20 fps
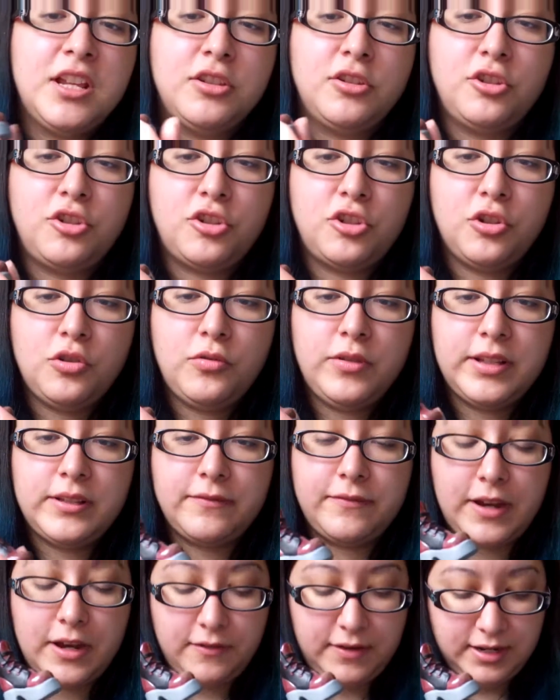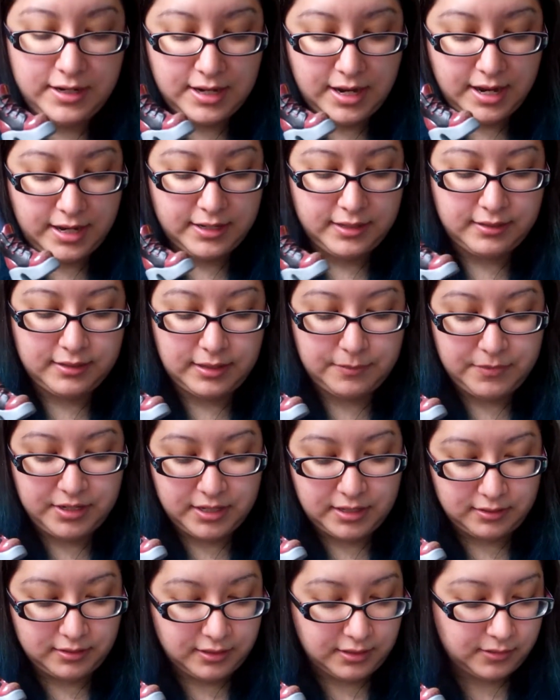The shoe is very nice. Let me
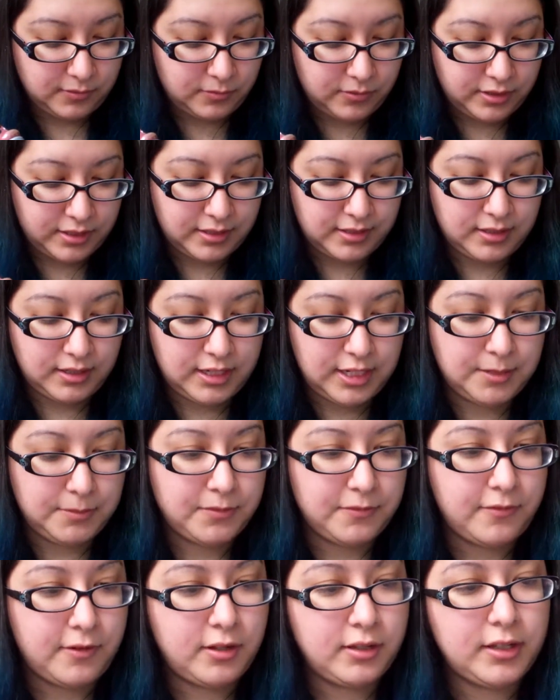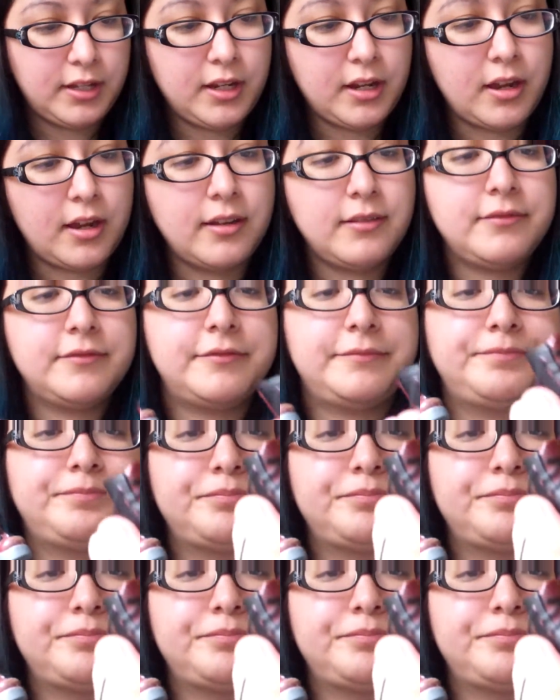get this one because it keeps falling off.